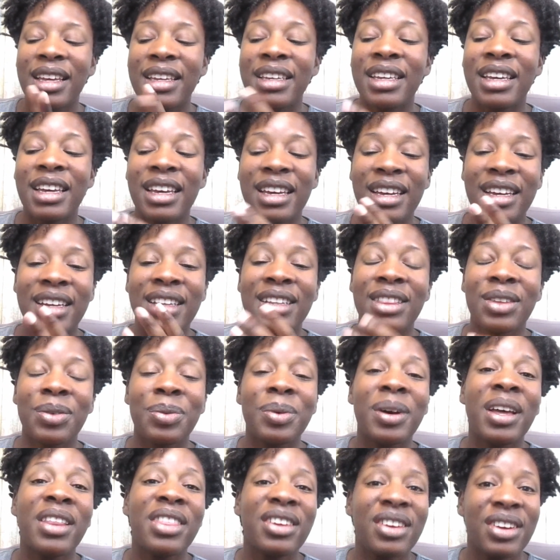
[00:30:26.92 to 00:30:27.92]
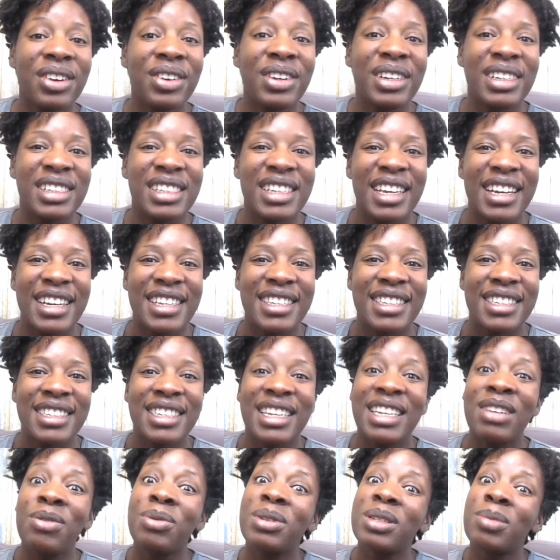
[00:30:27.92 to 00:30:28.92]
Yeah, the weather here in Texas.
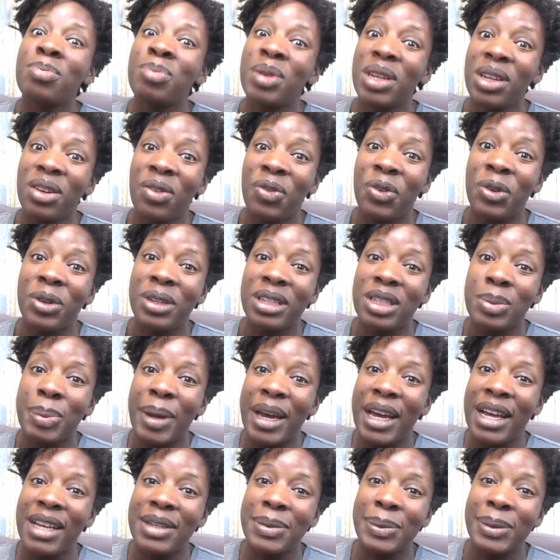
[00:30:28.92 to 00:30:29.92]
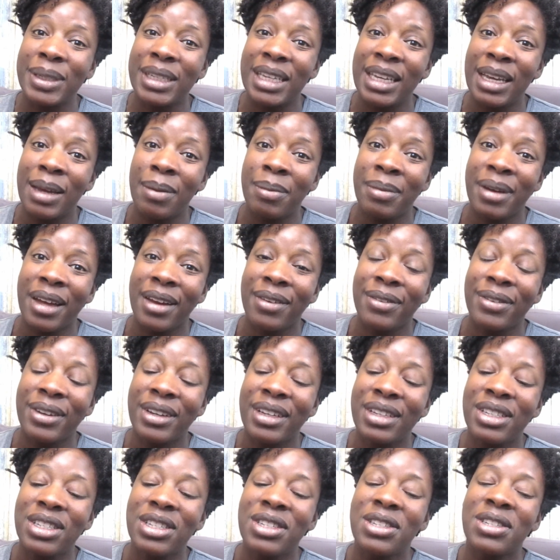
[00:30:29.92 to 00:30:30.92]
It was beautiful this past weekend, by the way.
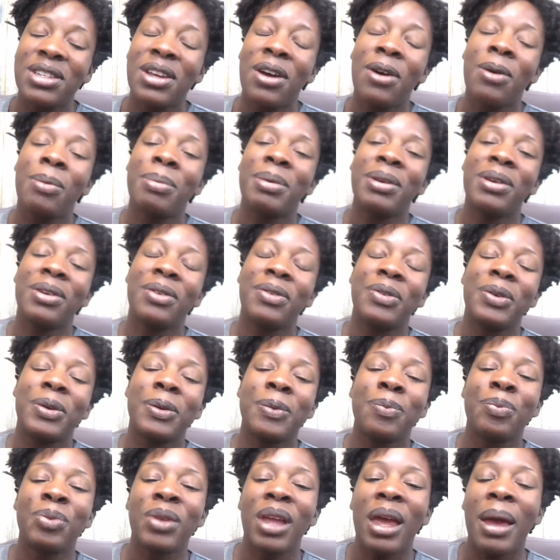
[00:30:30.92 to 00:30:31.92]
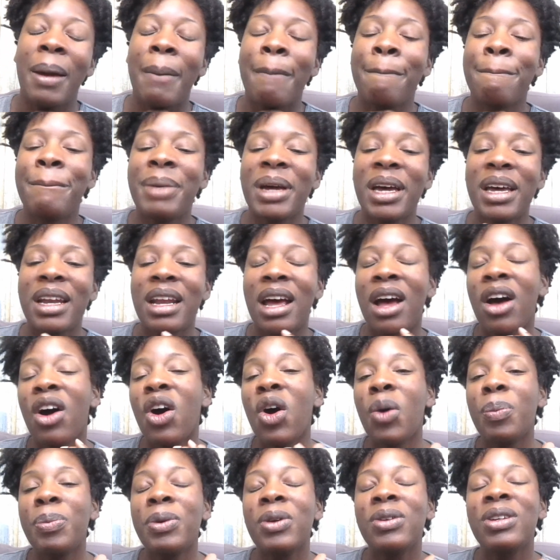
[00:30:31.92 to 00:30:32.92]
So beautiful. But I
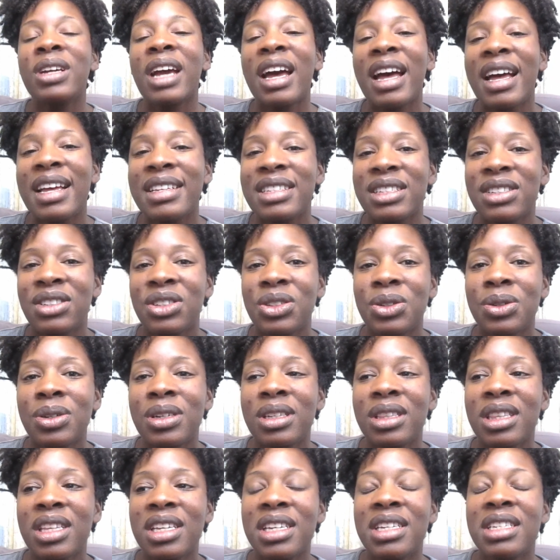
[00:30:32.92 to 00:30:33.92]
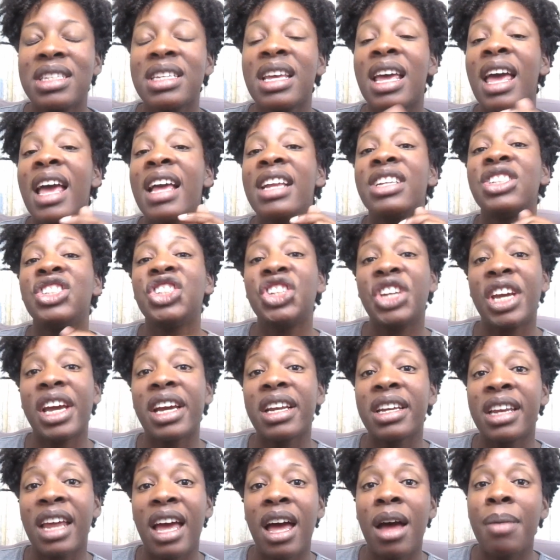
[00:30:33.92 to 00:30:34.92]
hope you guys enjoyed this.
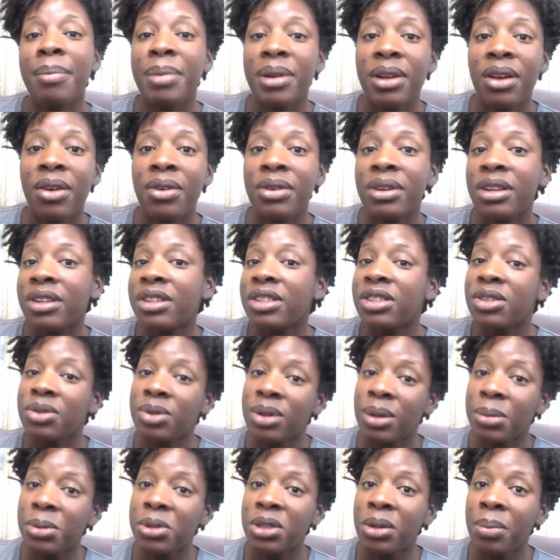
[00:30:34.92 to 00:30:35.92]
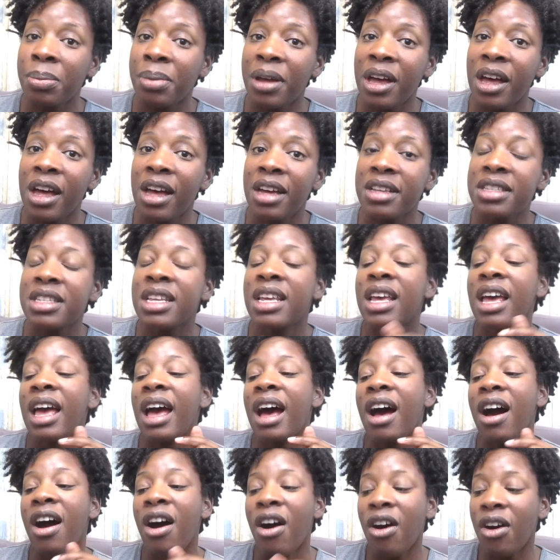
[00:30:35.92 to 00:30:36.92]
Check down below in the description box.
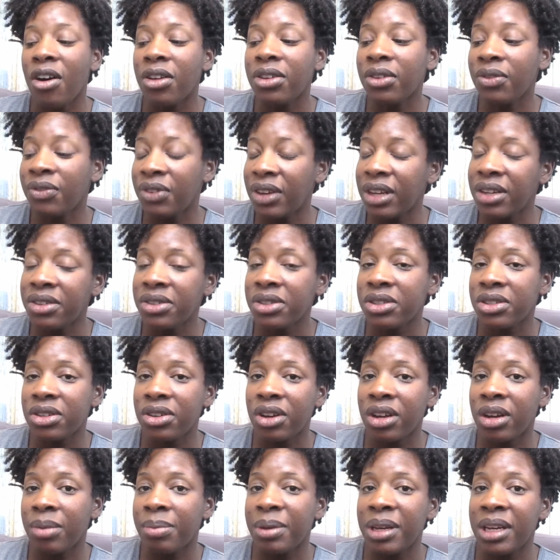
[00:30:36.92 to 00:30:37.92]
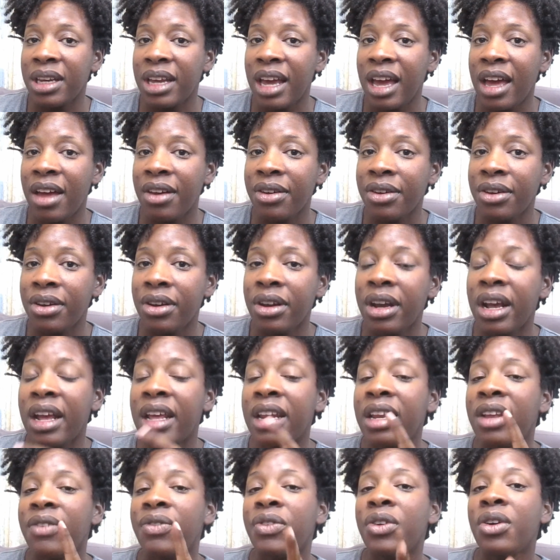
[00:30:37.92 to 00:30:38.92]
All the vendors are going to be down there.
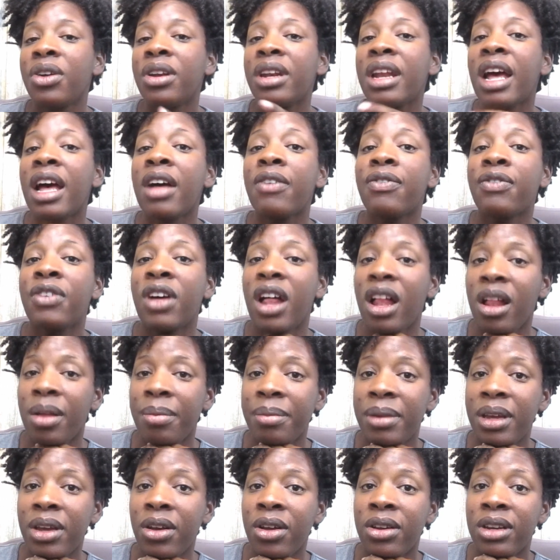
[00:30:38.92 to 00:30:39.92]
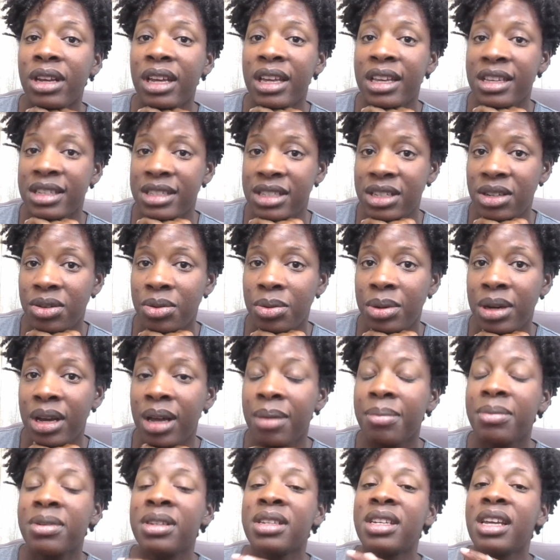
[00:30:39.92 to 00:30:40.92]
And if you're not following me on
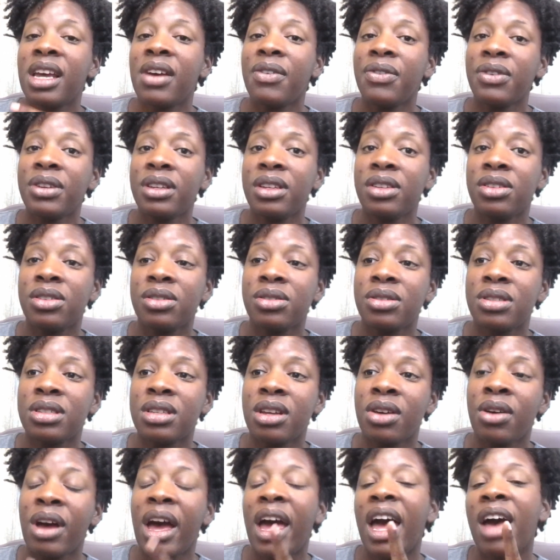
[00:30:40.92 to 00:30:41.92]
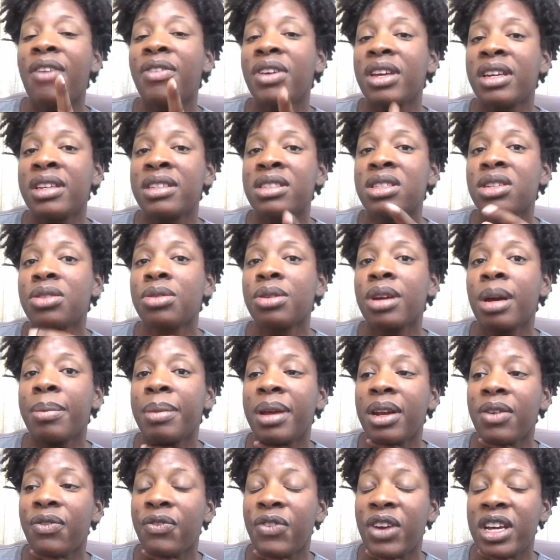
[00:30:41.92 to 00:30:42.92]
Instagram, definitely do so. I have an Instagram
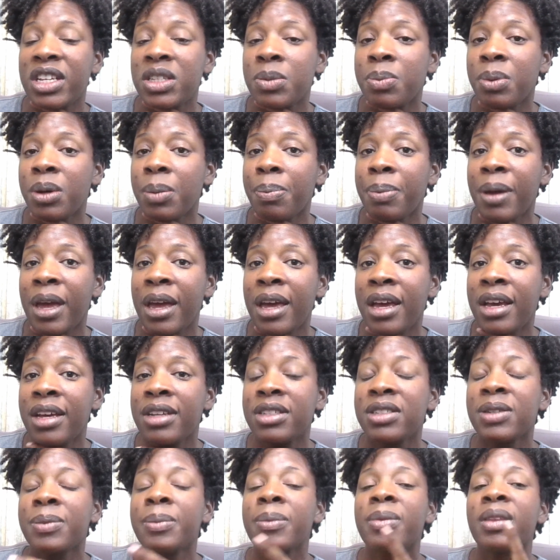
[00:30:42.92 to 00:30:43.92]
and a Facebook page.